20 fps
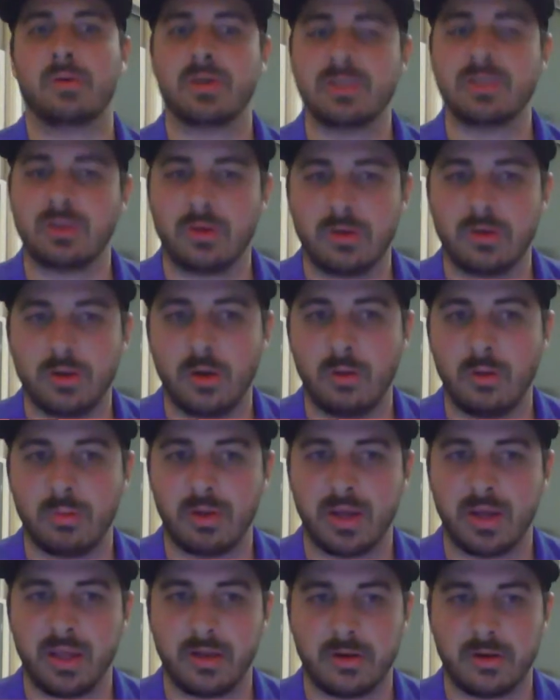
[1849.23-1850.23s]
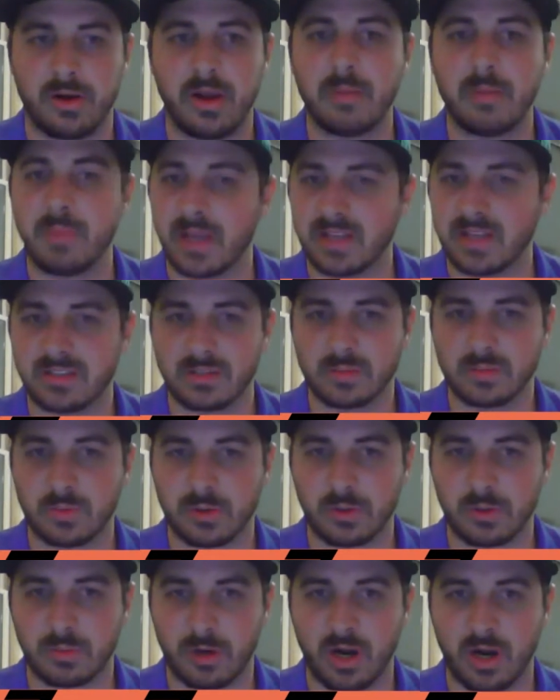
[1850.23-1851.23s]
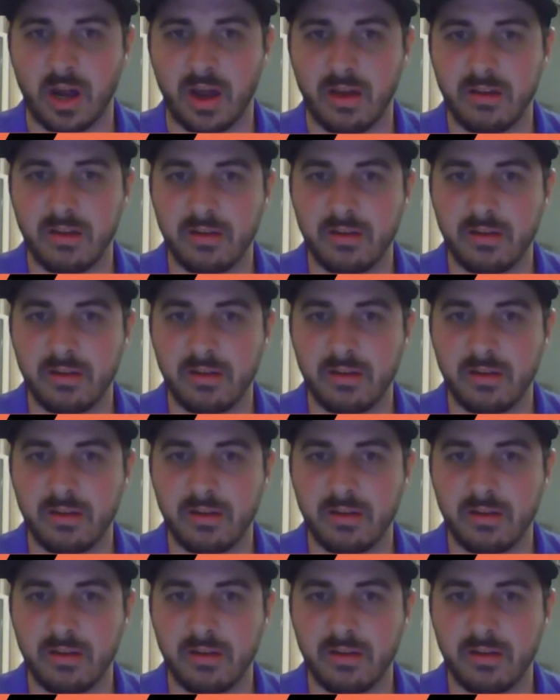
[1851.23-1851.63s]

he's only playing great because he's with LeBron.